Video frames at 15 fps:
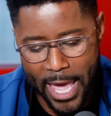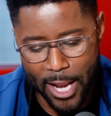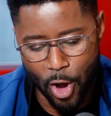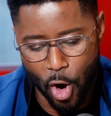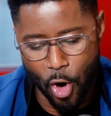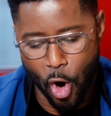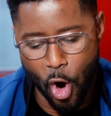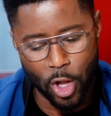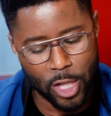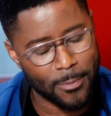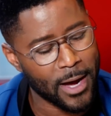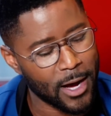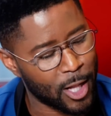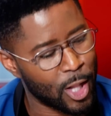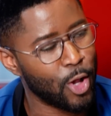had all
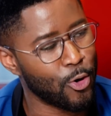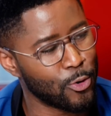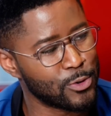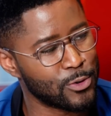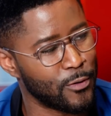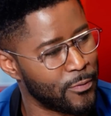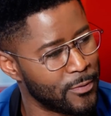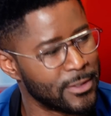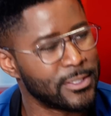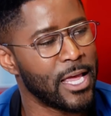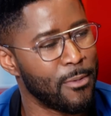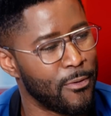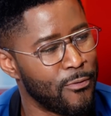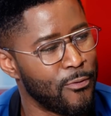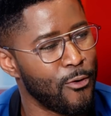of my clothes on from the
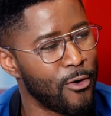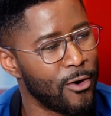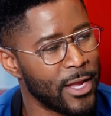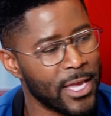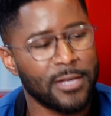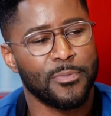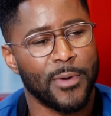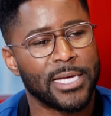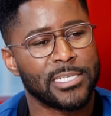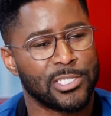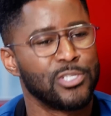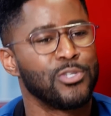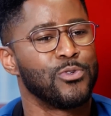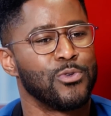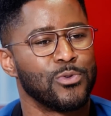day before and my
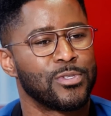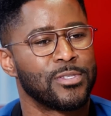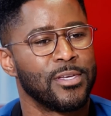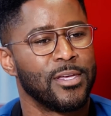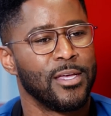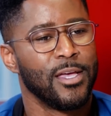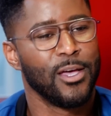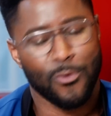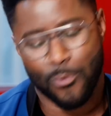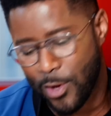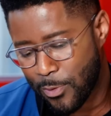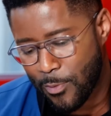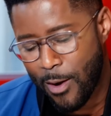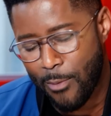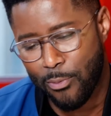shoes
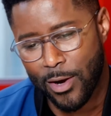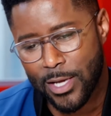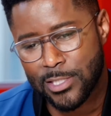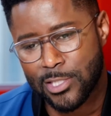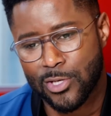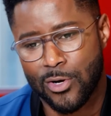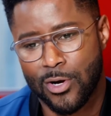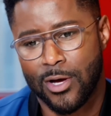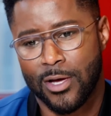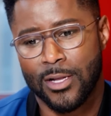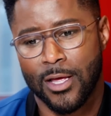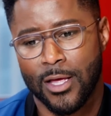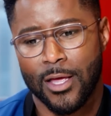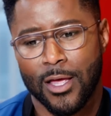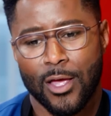with my brace on,